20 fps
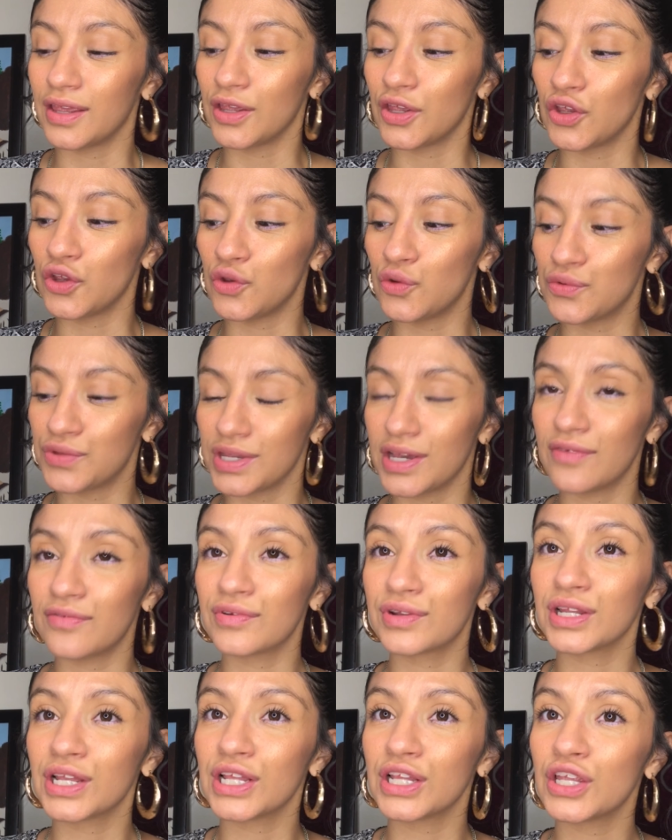you
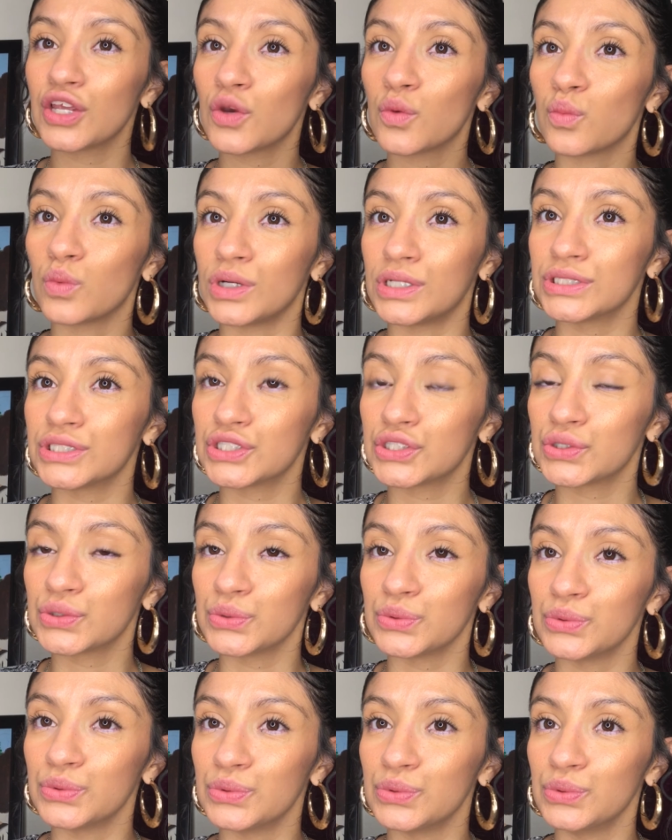definitely want
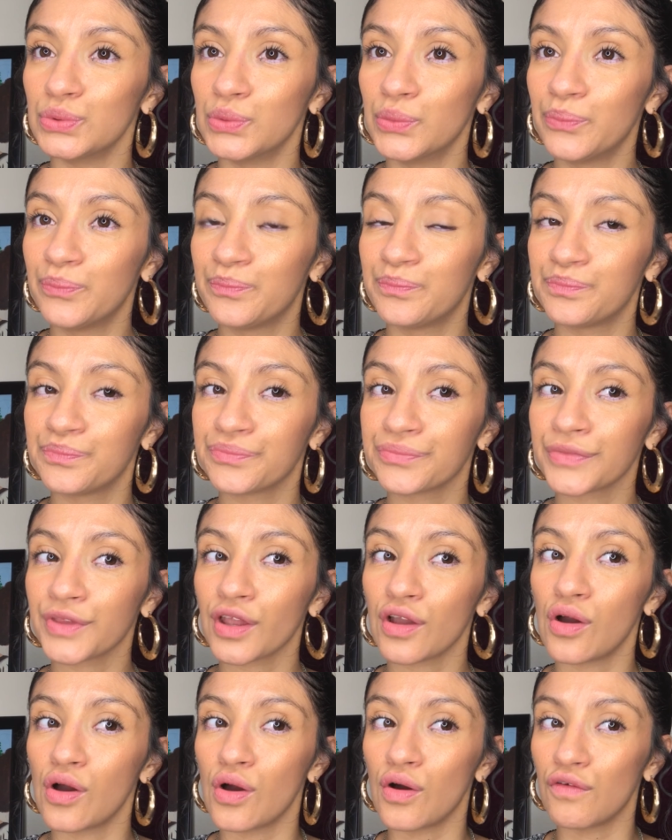to
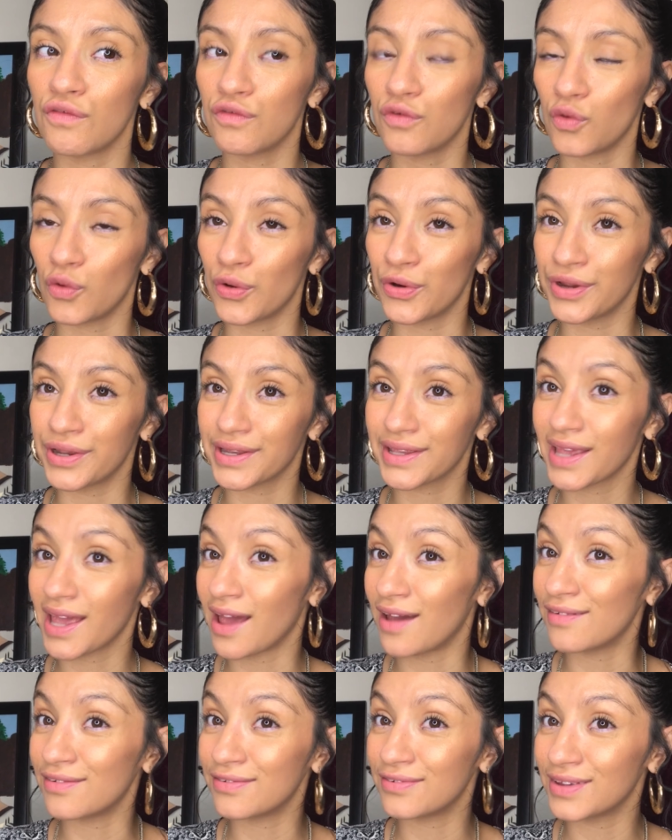avoid
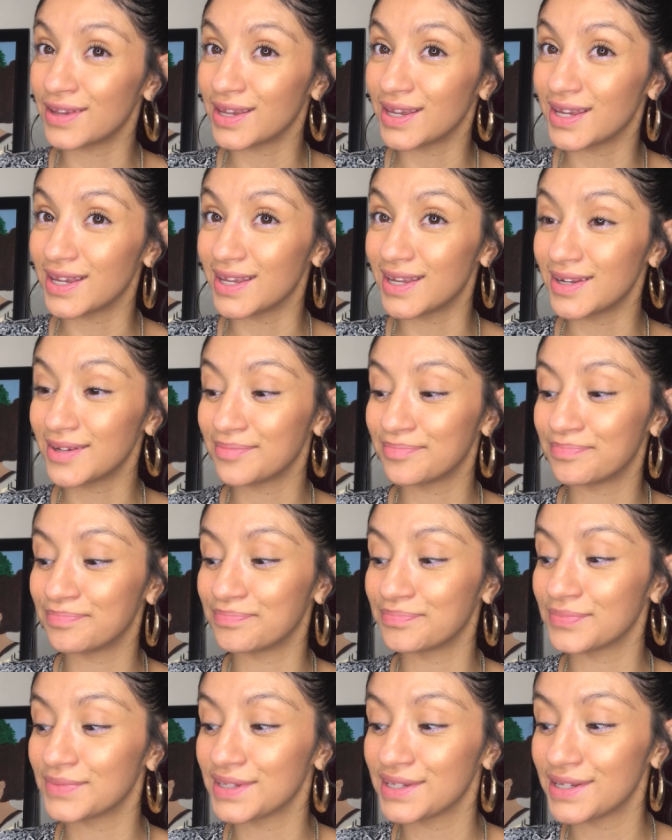caffeine
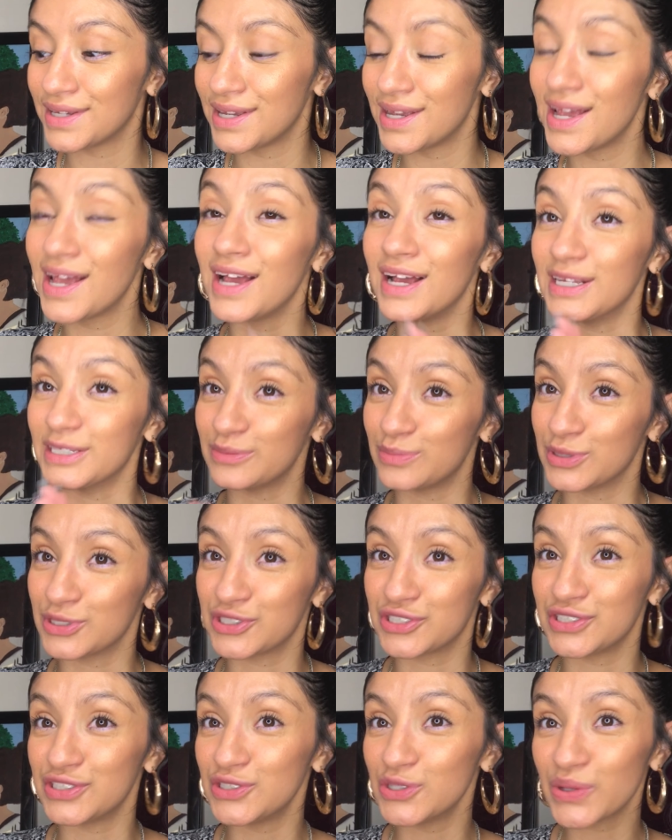as much
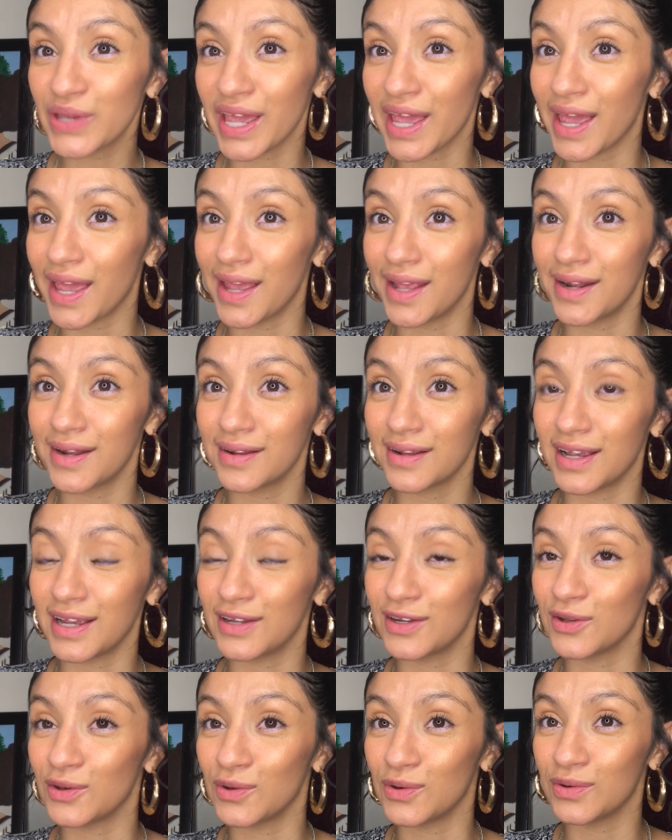as you can. I
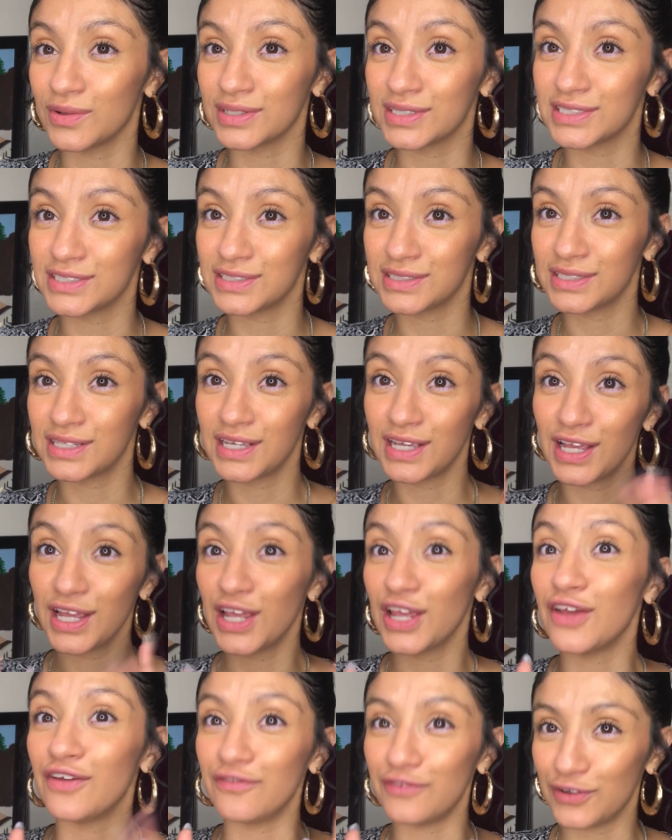know if
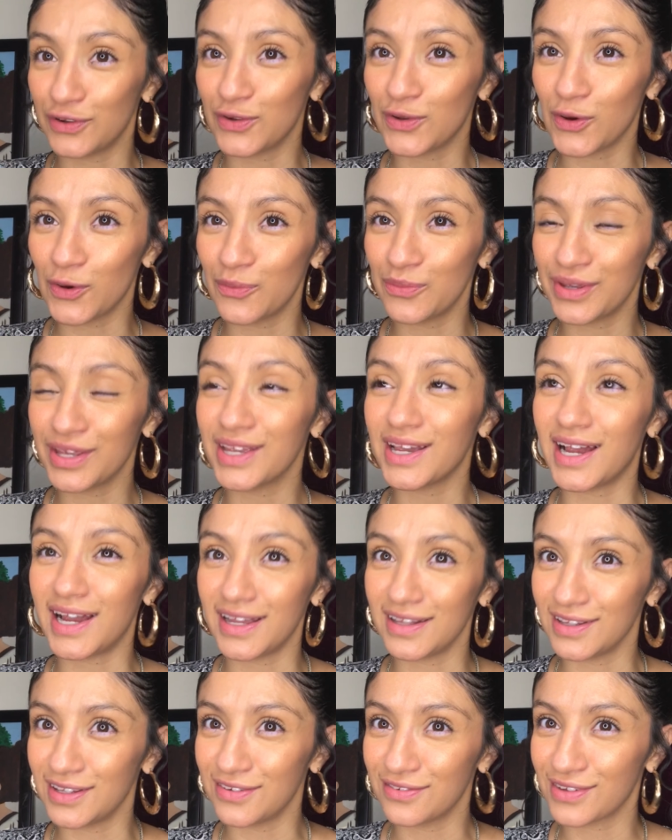you know me, I
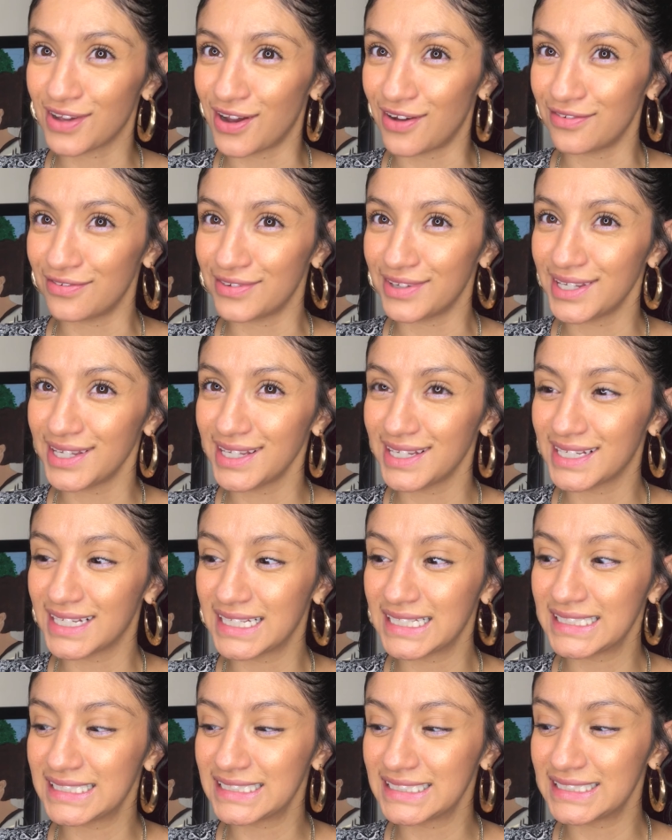love coffee.
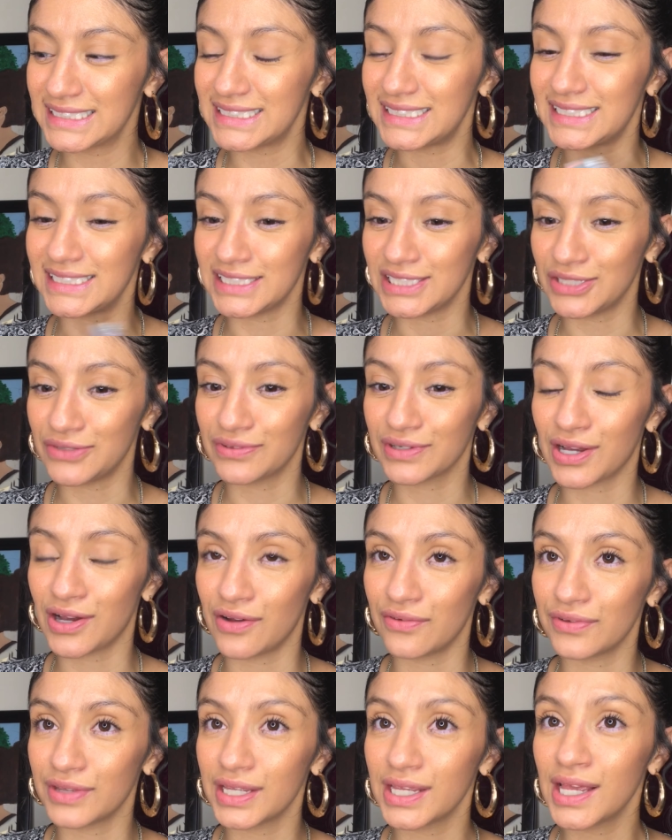I love
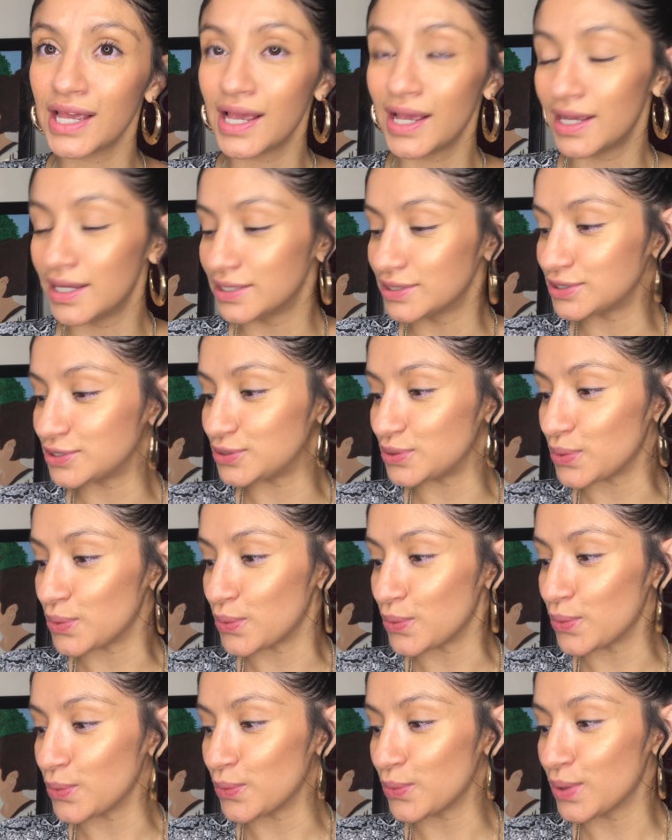coffee.
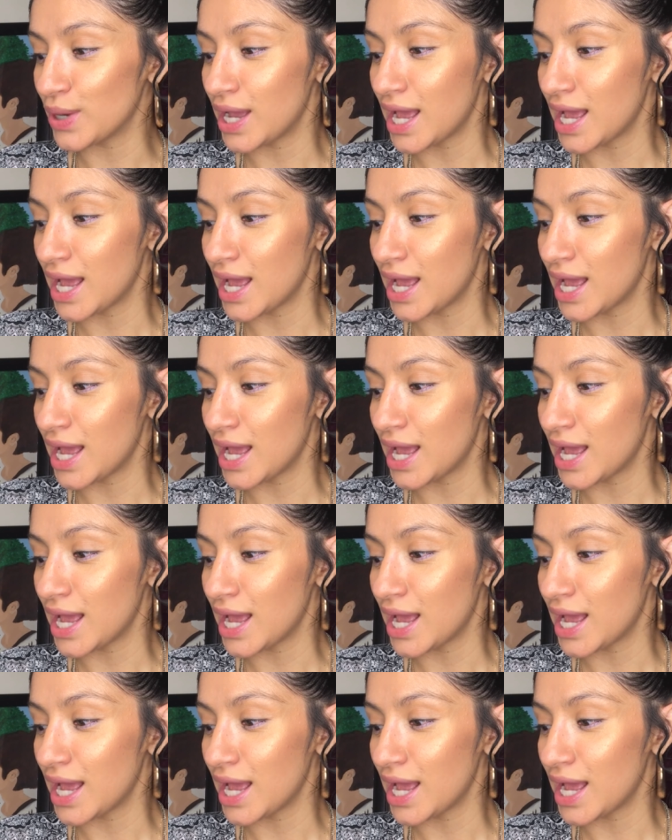So